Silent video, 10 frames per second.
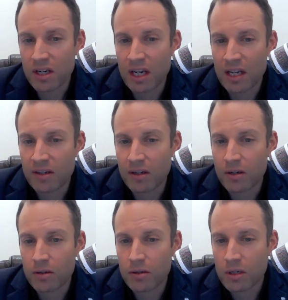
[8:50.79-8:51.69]
it's a
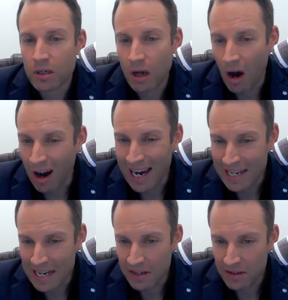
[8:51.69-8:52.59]
good
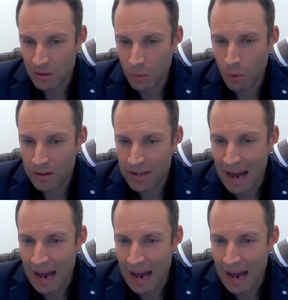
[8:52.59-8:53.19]
guide as to what's